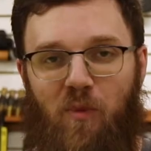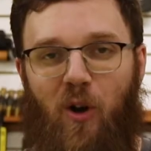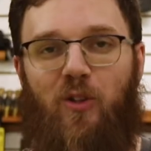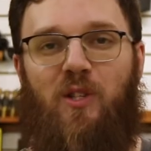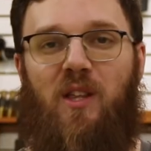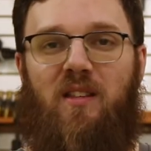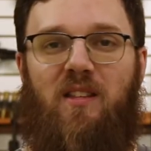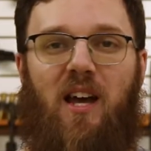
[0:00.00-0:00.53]

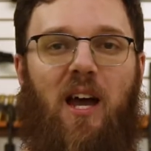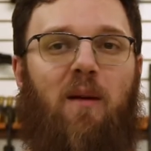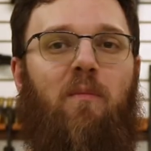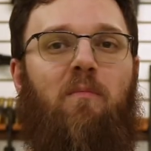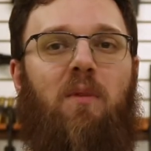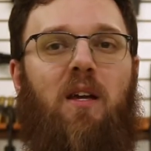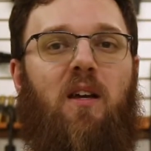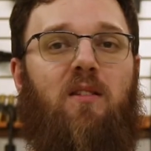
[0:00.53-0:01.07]
most of the time,
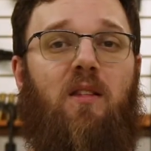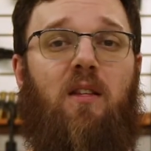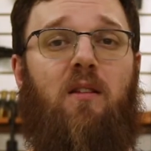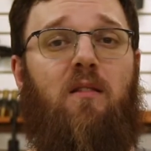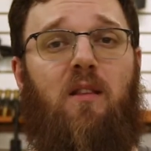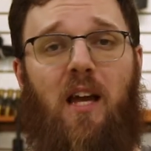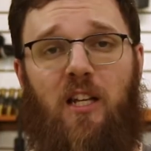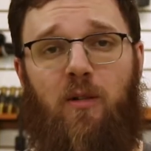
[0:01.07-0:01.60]
because of the
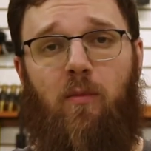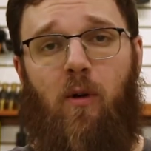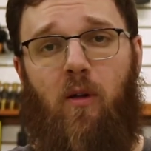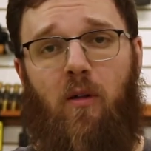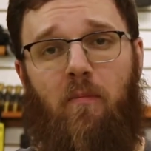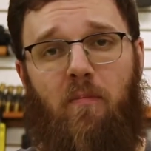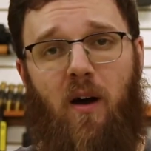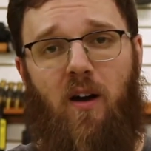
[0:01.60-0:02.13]

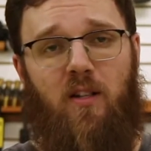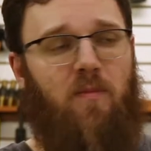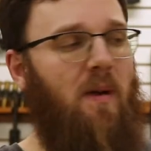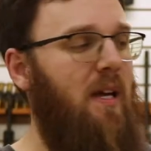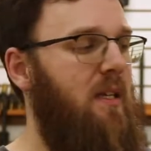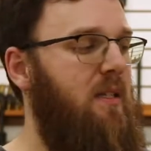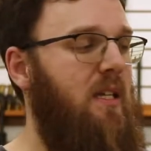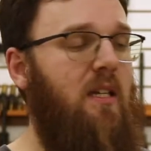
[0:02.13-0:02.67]
detachable box
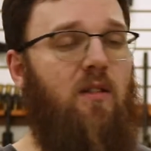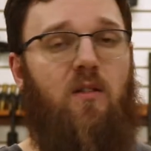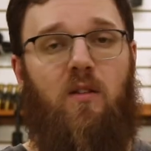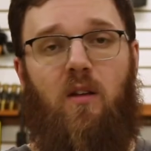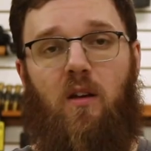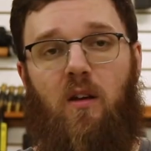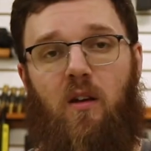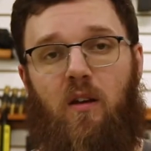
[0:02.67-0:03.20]

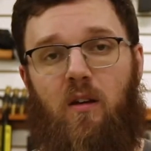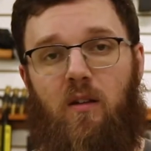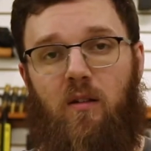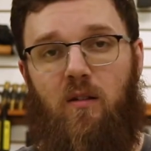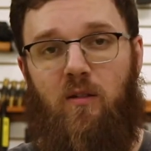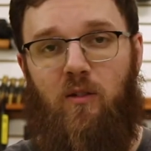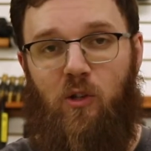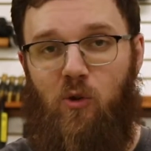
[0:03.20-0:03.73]
magazines,
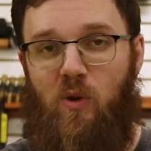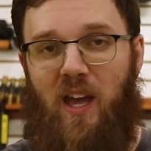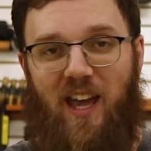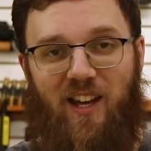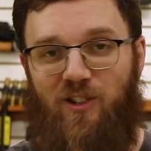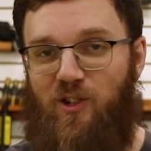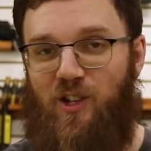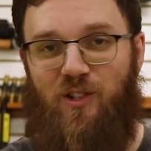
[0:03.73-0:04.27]
you
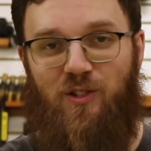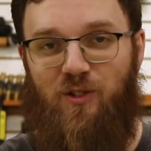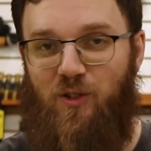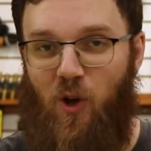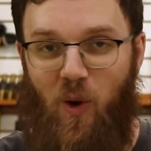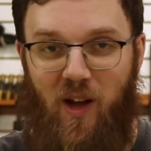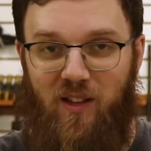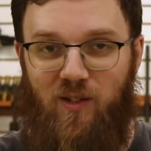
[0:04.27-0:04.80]
can
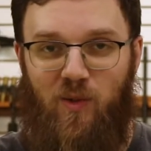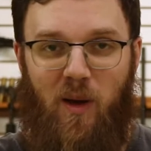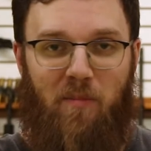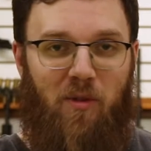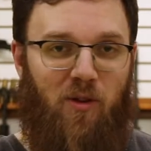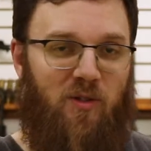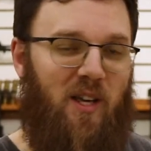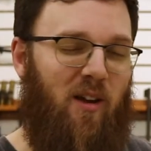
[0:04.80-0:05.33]
just go ahead and
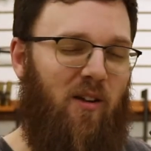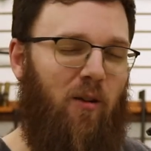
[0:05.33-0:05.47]
swap those out.